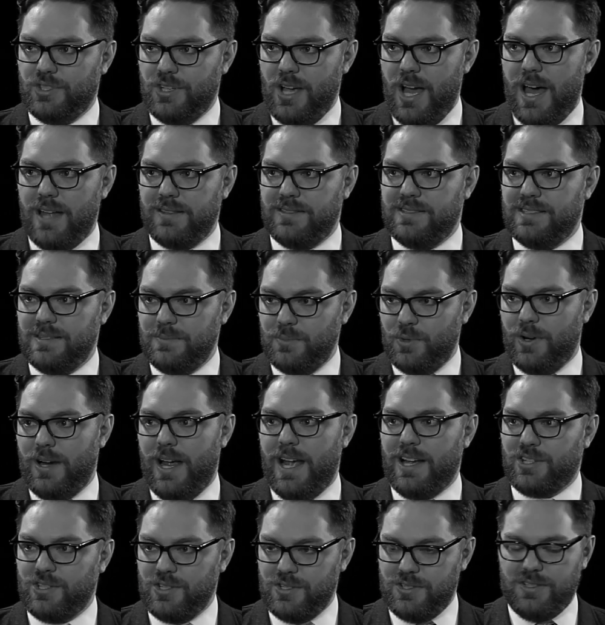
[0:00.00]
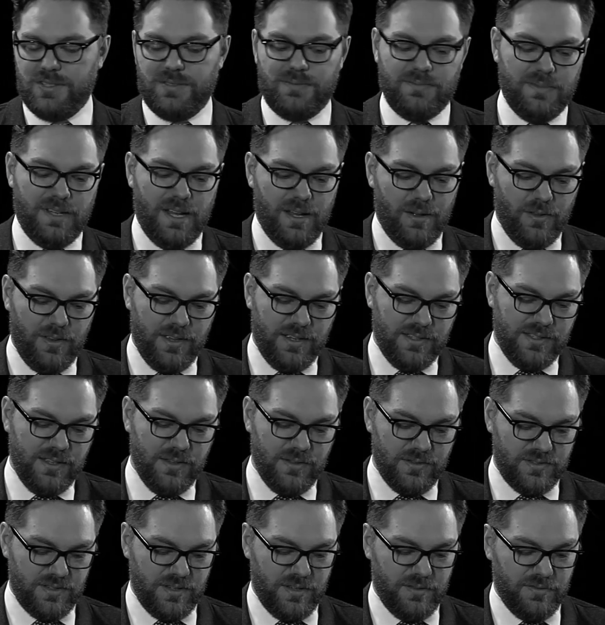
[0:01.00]
shots and more action and all this
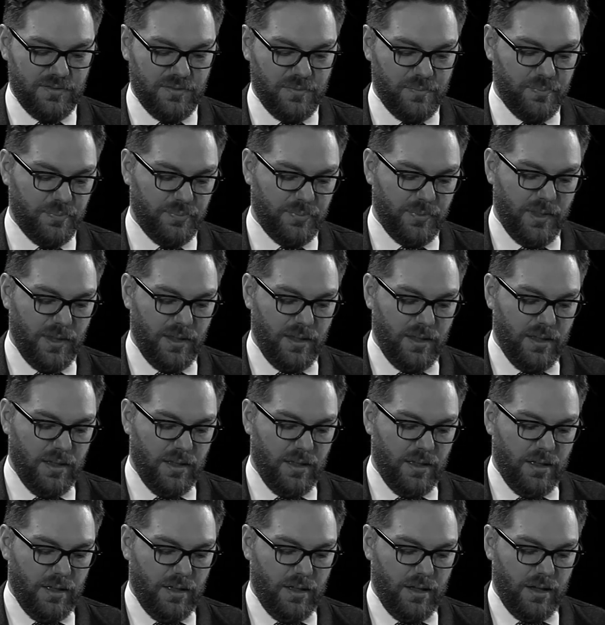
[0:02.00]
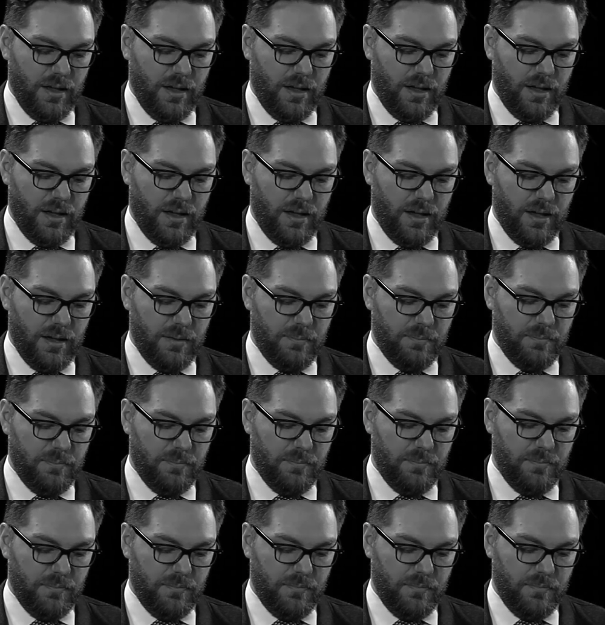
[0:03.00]
other stuff. I